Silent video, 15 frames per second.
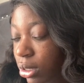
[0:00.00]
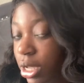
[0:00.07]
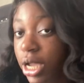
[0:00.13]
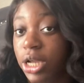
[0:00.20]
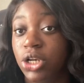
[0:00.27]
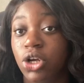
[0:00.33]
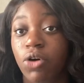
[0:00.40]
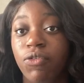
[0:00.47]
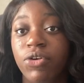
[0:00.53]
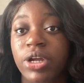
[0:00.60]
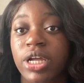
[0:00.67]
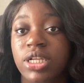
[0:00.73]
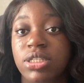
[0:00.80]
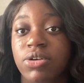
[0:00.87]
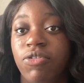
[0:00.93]
and don't
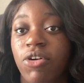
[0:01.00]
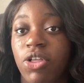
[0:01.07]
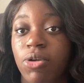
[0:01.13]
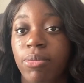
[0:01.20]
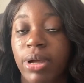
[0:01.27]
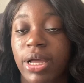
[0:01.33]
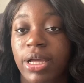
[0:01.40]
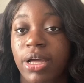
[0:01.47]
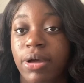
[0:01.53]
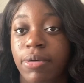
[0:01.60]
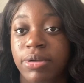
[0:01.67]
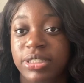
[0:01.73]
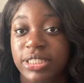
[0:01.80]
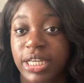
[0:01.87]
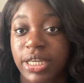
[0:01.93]
forget to follow my
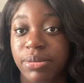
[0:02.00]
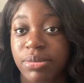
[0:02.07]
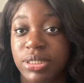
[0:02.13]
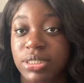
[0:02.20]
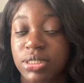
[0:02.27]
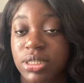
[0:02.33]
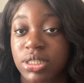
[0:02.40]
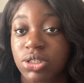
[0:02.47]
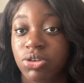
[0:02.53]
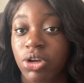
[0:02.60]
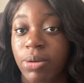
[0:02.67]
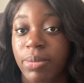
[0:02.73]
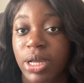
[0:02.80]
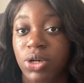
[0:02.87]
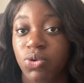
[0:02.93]
second business
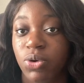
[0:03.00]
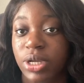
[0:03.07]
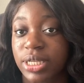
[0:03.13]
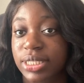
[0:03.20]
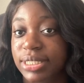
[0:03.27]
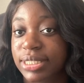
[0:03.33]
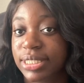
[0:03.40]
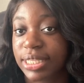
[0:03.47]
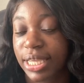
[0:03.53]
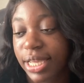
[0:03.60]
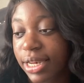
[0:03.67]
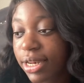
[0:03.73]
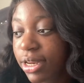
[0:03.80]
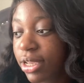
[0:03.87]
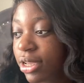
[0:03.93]
Instagram at Nonyes
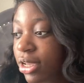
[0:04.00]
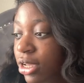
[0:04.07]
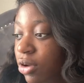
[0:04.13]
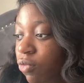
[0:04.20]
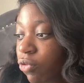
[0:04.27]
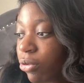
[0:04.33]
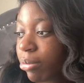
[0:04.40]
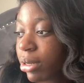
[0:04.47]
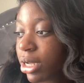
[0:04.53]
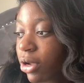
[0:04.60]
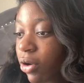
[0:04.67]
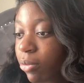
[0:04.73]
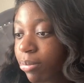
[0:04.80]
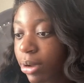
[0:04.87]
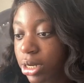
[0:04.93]
Skin. We're bringing
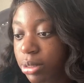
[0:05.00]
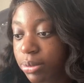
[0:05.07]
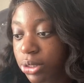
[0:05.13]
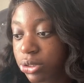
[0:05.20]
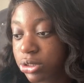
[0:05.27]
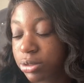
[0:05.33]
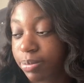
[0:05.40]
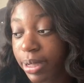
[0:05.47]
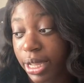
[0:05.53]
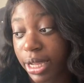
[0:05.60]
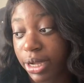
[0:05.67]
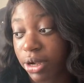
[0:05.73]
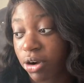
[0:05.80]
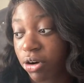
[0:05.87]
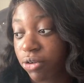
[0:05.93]
our body butters
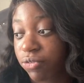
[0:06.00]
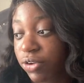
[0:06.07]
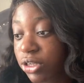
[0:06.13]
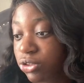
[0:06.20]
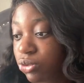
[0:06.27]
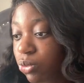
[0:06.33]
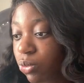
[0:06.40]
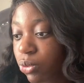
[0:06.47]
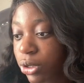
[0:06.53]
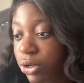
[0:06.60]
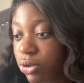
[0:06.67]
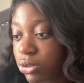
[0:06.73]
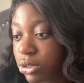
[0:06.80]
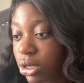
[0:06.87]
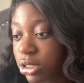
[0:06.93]
back, our facial
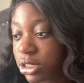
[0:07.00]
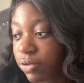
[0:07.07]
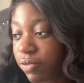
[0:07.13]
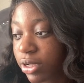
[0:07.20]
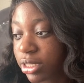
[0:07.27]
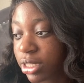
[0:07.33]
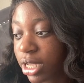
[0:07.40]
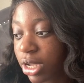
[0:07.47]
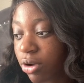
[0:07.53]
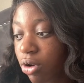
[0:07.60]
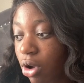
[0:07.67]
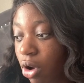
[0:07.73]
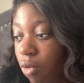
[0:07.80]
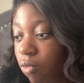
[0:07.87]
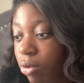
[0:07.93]
oils, all stuff like that
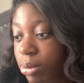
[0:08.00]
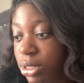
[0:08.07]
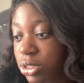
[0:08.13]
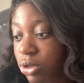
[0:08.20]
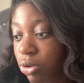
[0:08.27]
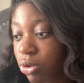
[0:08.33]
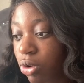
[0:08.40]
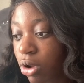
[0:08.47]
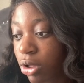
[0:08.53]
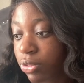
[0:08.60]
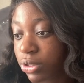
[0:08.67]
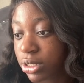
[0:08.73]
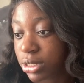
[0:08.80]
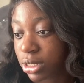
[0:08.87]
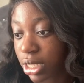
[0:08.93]
will be sold on
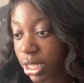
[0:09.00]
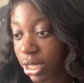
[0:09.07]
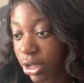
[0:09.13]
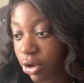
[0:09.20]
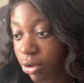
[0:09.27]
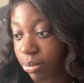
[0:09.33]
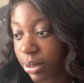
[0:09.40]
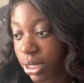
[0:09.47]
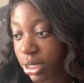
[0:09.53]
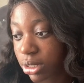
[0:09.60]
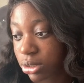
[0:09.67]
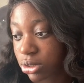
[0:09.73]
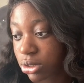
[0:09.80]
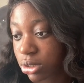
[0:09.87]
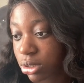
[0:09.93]
the skincare
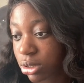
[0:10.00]
page.